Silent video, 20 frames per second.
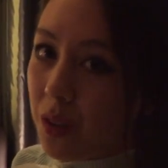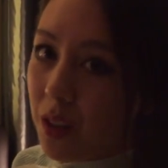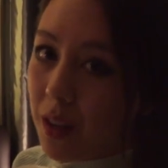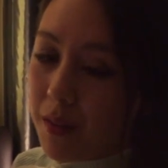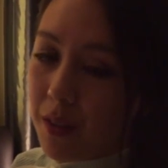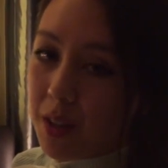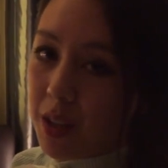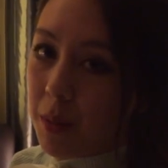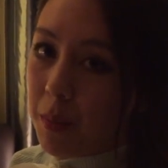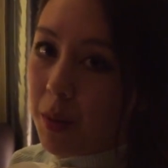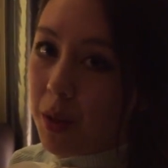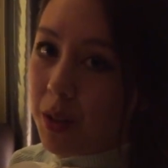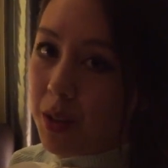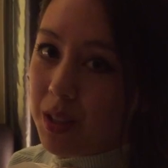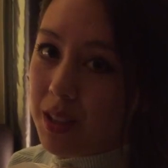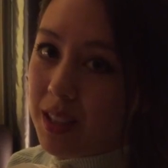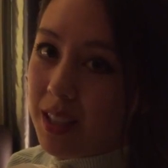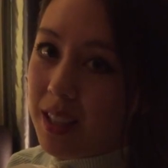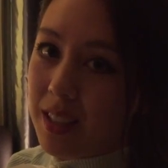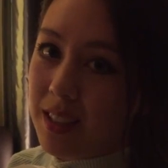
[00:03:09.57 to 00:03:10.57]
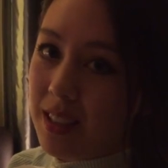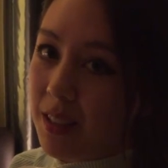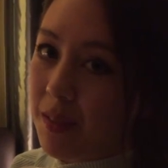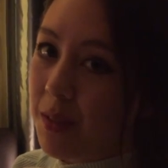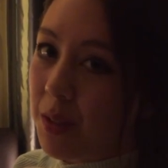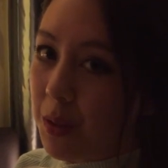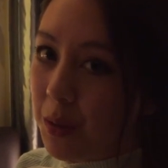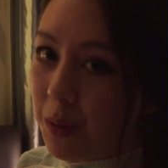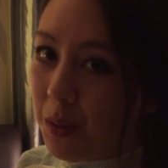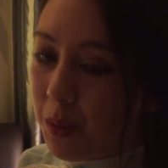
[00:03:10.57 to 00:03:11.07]
off on your purchases
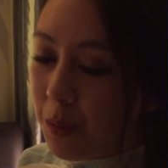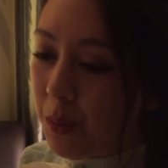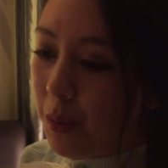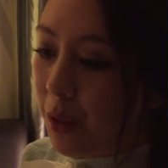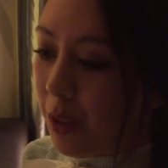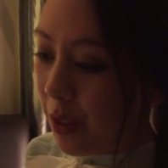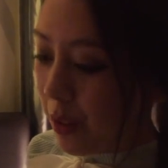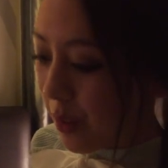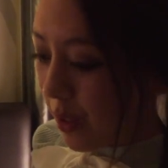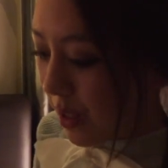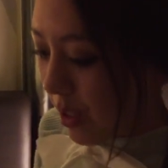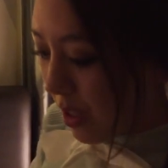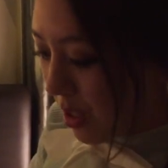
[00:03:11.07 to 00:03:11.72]
if you were going